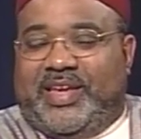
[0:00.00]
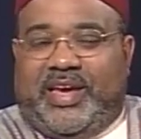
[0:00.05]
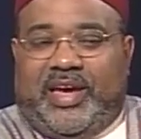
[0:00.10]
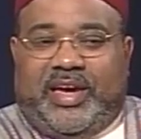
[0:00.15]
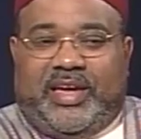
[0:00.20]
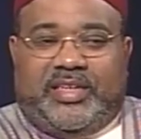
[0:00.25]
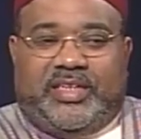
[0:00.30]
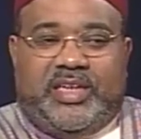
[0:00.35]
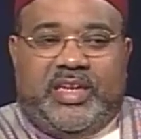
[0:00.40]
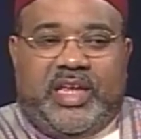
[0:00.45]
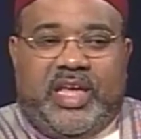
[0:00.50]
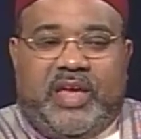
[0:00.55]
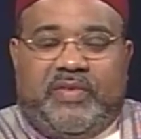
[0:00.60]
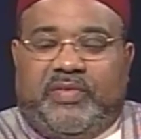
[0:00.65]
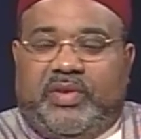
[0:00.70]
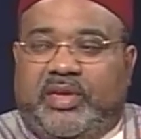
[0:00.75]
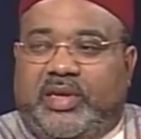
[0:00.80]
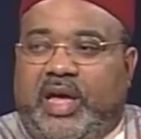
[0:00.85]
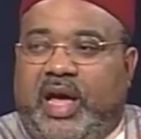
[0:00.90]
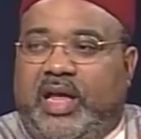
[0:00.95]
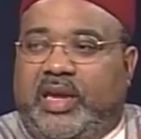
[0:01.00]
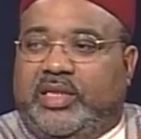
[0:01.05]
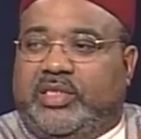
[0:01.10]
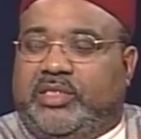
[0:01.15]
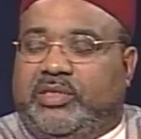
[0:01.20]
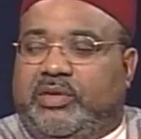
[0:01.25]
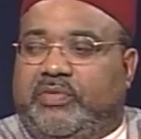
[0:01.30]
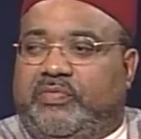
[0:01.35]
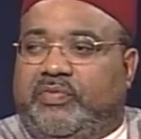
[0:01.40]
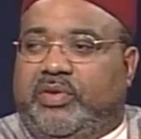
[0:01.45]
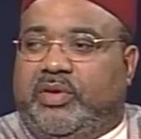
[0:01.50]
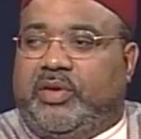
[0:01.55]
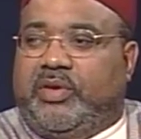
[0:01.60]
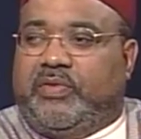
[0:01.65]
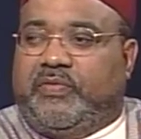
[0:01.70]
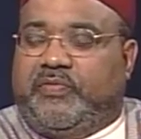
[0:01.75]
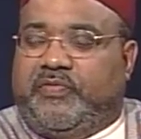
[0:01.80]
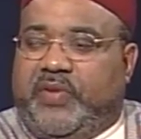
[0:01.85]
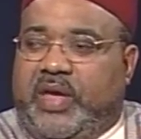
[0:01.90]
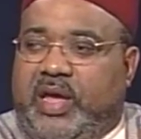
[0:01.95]
Didn't have a knowledge
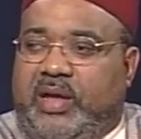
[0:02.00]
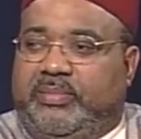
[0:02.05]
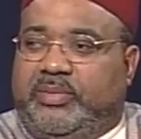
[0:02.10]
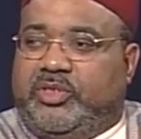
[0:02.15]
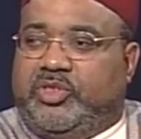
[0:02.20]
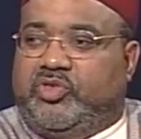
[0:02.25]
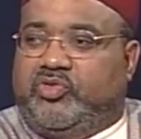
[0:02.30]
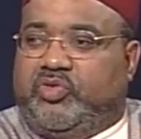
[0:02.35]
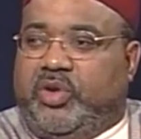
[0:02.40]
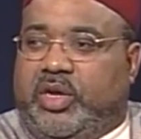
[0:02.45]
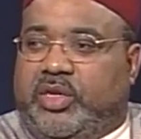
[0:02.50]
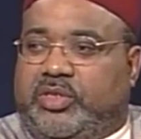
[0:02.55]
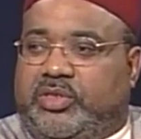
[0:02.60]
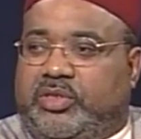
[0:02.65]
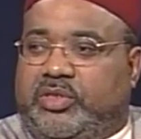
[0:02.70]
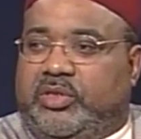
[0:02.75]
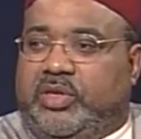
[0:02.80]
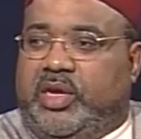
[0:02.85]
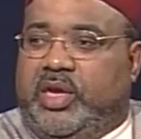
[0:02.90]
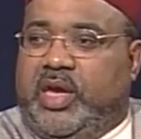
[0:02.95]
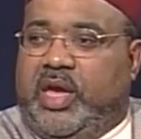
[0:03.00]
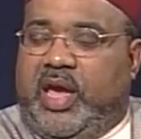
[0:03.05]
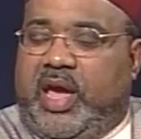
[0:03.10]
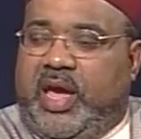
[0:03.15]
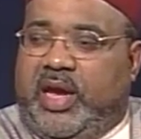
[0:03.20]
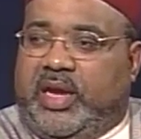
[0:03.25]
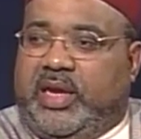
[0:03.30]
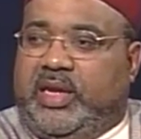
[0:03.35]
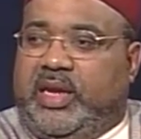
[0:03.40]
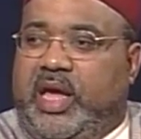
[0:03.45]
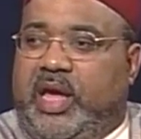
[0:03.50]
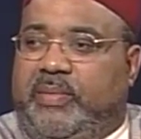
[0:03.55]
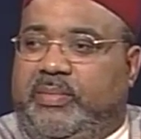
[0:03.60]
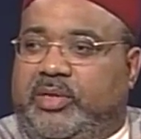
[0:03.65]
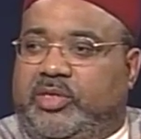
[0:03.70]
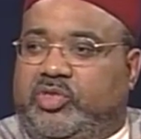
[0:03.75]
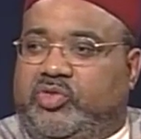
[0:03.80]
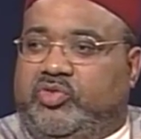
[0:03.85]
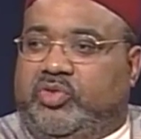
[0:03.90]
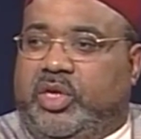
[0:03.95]
of family structure,
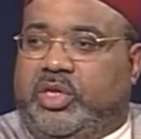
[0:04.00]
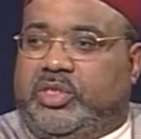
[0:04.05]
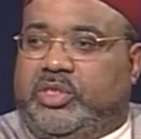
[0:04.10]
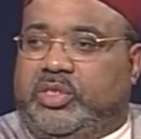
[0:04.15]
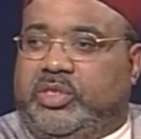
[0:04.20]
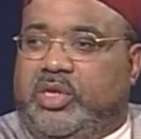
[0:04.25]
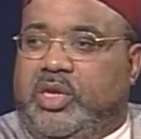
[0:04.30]
economic structure,